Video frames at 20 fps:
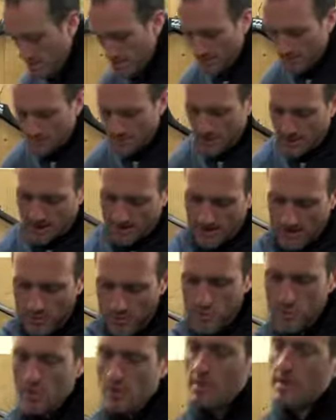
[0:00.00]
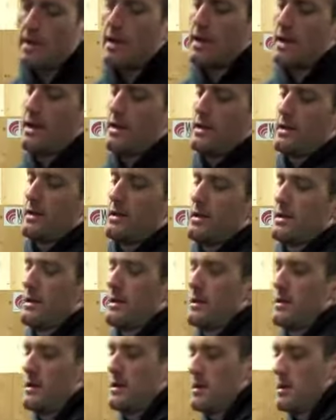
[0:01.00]
we can have a little look
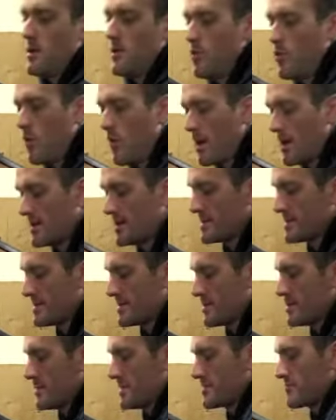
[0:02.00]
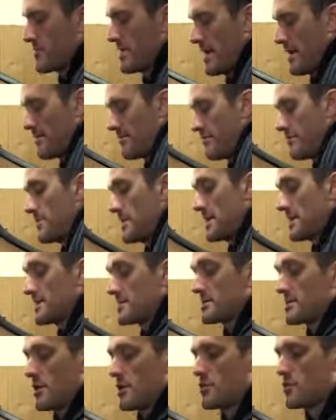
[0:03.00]
at why the suit is renowned for being
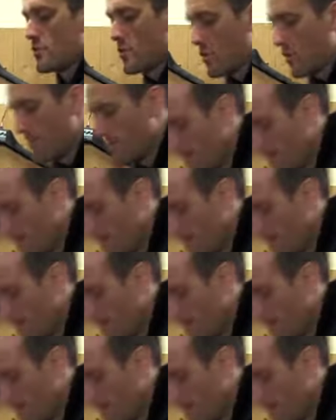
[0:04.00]
so warm.